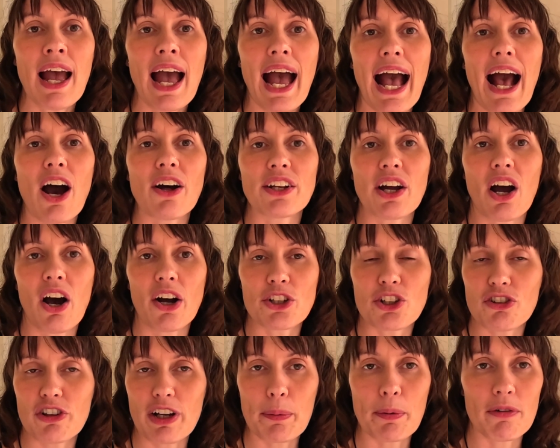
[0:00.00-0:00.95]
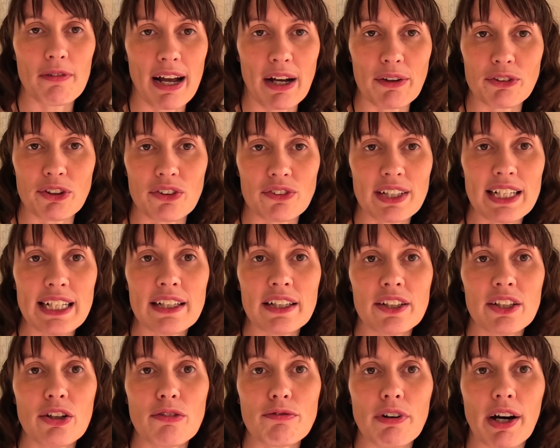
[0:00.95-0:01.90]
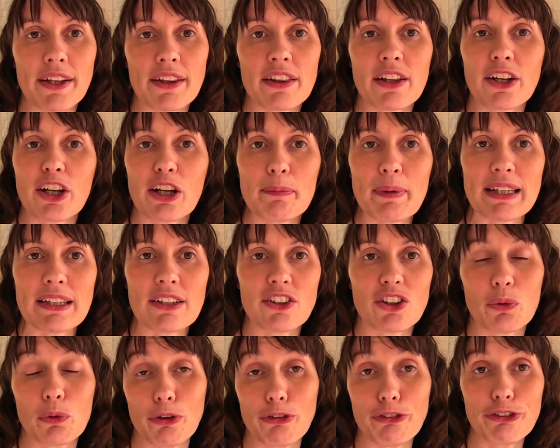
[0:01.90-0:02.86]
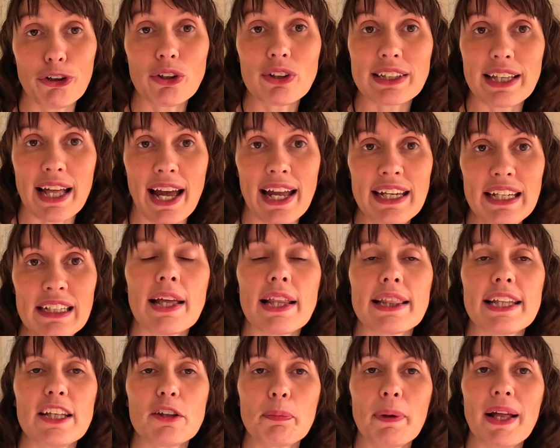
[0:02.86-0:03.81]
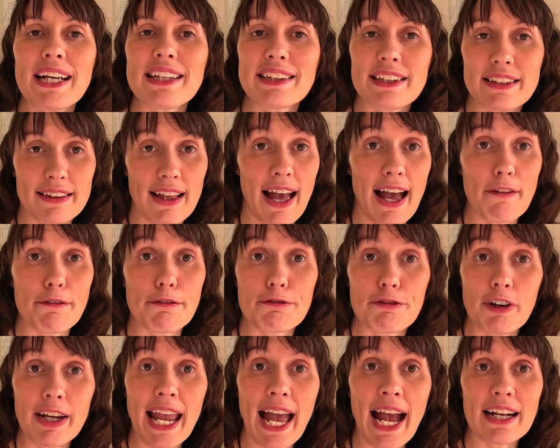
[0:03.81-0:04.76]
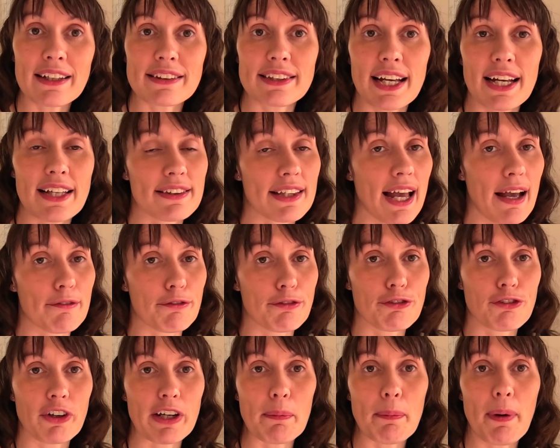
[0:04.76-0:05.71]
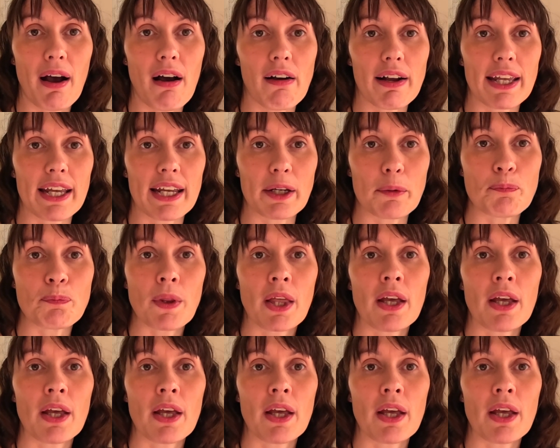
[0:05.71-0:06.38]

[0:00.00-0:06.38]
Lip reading: on our trip around New Zealand rather than committing to a full day. These places have free access and free parking.